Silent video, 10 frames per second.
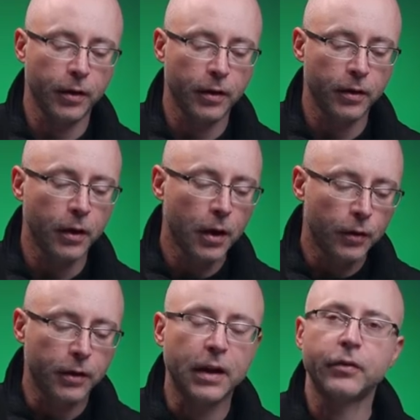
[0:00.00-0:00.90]
here.
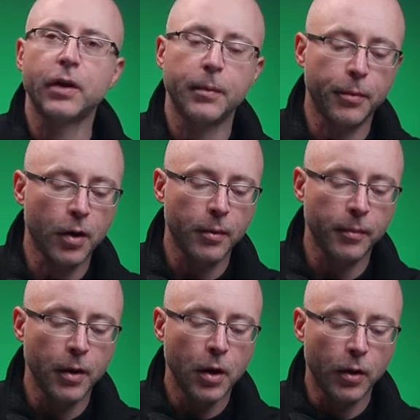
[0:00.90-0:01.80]
So that's not a
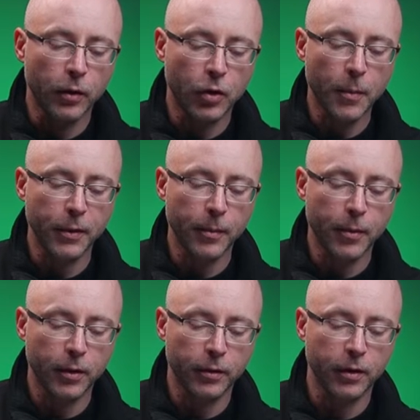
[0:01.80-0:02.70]
problem. On the top of the
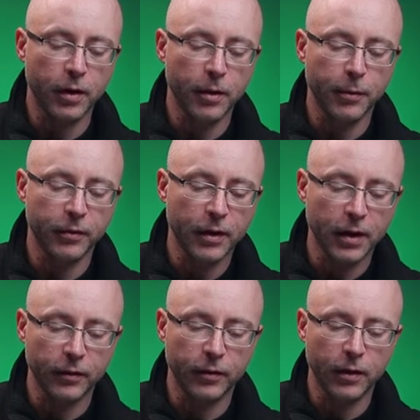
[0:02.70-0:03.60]
monitor here,
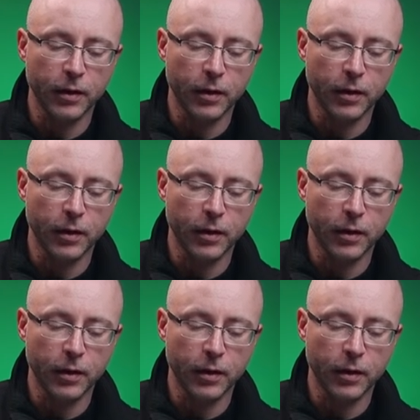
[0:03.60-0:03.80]
besides the